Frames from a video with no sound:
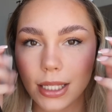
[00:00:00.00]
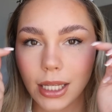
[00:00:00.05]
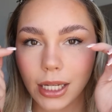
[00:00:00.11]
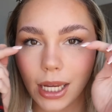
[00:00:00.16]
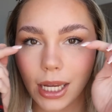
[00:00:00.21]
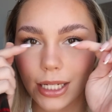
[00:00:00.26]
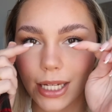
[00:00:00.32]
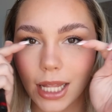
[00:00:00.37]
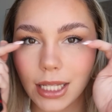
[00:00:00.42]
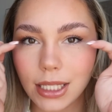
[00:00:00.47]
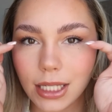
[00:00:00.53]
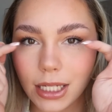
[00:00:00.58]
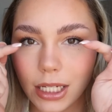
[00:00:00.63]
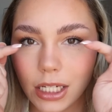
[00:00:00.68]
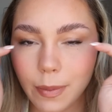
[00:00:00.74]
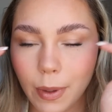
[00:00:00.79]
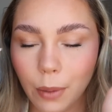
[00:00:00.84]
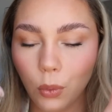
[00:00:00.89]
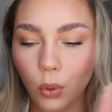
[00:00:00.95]
like intensity
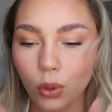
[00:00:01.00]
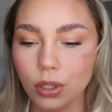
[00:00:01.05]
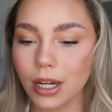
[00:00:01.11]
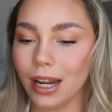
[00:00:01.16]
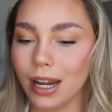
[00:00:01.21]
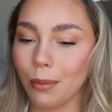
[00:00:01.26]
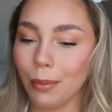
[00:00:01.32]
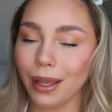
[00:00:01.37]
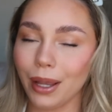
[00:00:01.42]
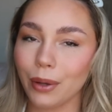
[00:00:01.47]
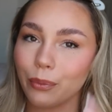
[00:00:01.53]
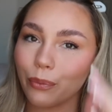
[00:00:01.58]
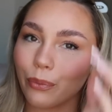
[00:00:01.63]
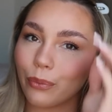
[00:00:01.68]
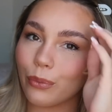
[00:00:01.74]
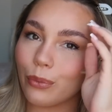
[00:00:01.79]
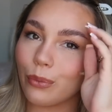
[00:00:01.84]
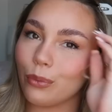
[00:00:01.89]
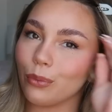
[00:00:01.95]
to my waterline. I'm like,
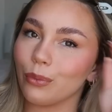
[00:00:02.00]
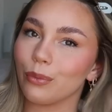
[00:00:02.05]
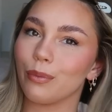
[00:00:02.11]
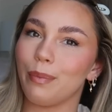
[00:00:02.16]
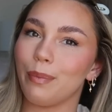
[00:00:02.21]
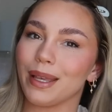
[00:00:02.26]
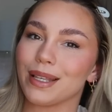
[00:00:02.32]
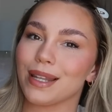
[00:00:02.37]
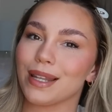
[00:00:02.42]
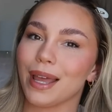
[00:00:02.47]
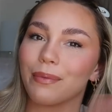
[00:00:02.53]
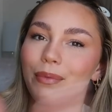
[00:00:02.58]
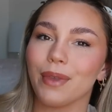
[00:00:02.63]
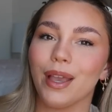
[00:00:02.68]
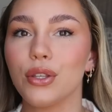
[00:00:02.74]
big slay.